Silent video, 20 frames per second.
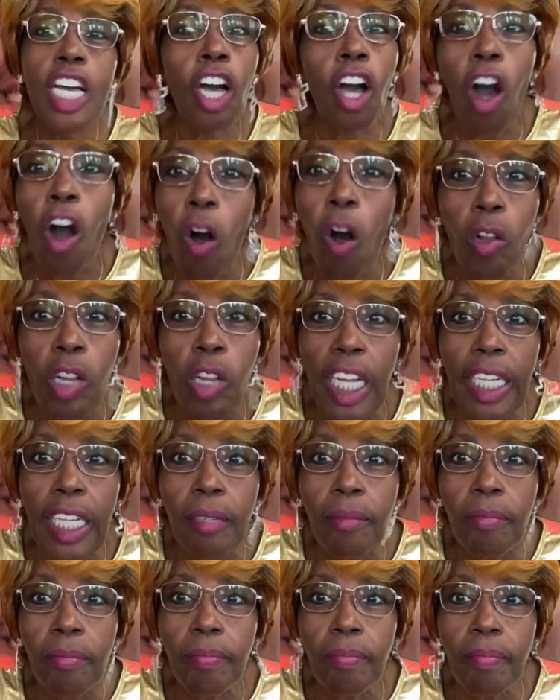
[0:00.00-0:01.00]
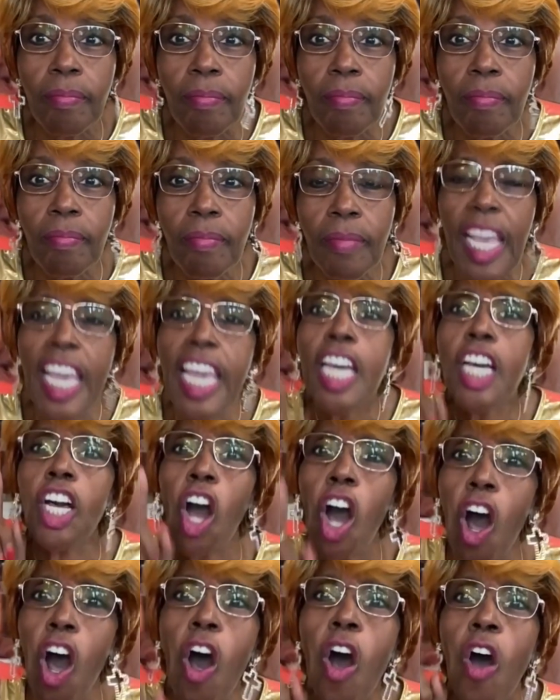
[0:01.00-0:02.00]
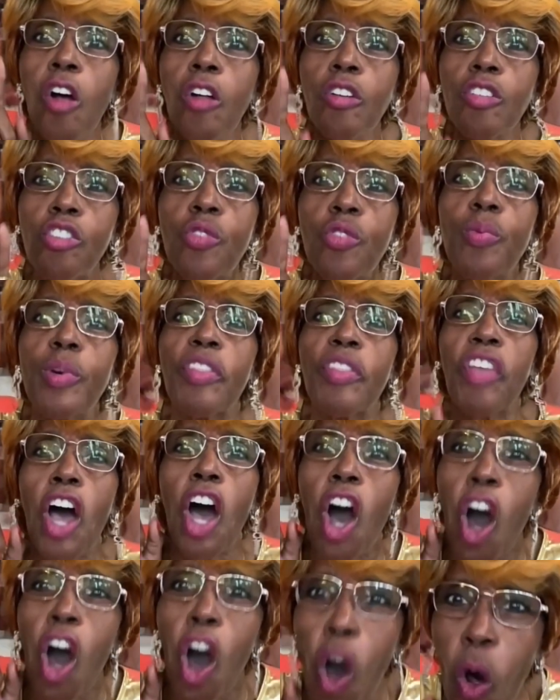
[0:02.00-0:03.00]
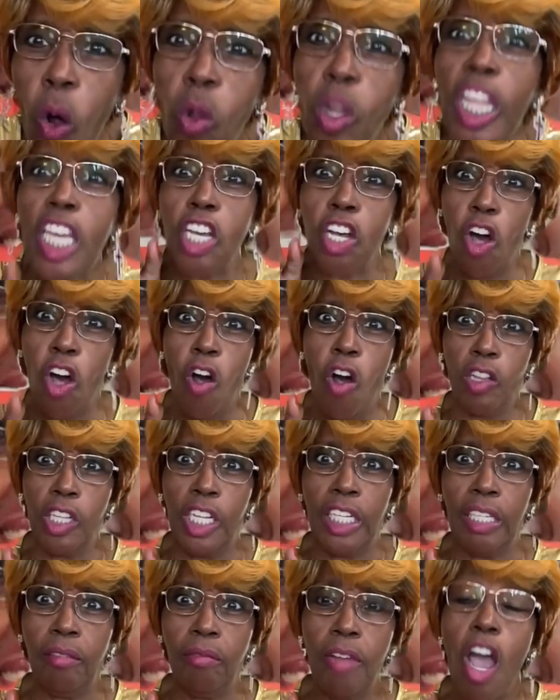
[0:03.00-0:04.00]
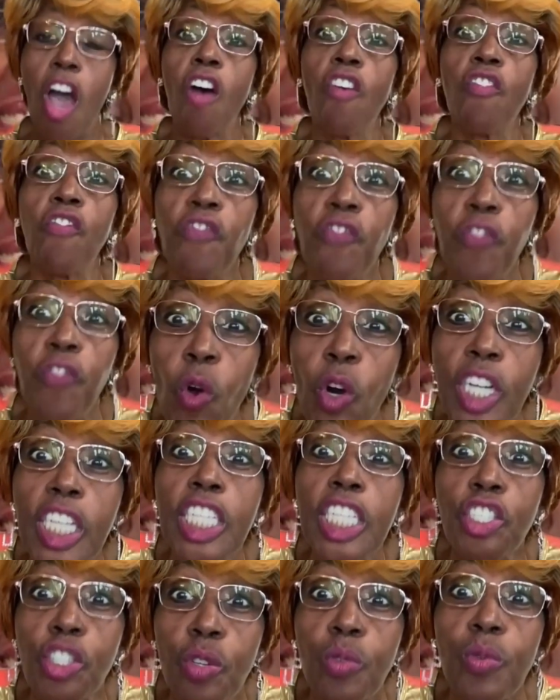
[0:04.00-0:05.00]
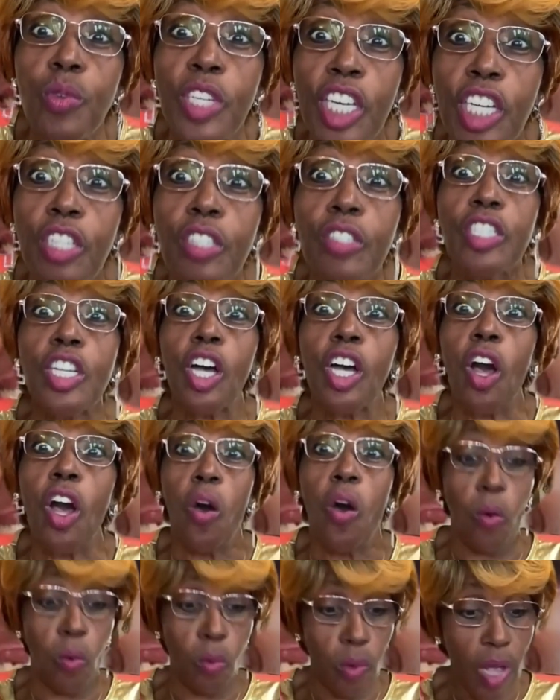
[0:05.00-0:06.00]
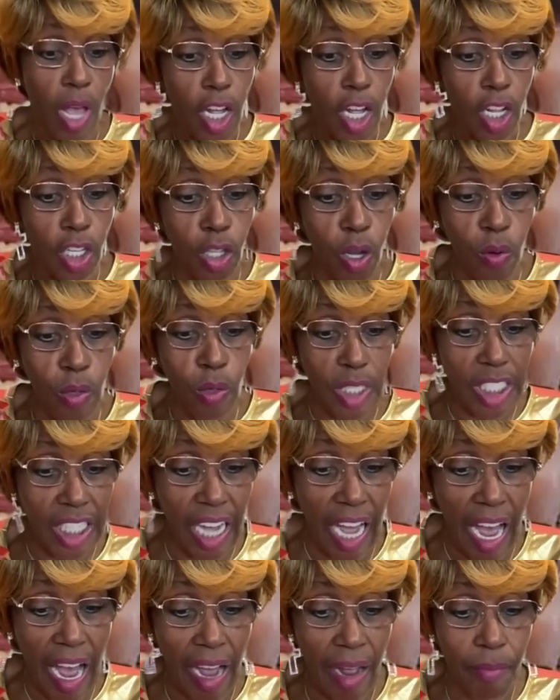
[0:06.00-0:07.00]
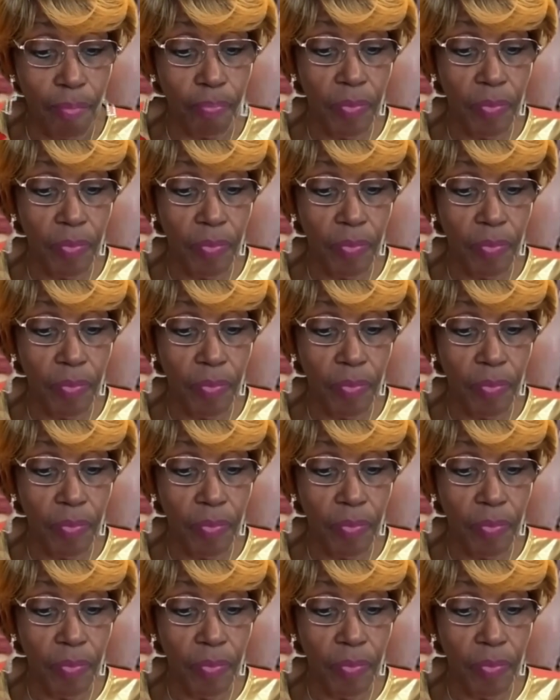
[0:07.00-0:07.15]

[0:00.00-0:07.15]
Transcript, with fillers: calling. He called you with a holy calling 42 years ago. Glory to God.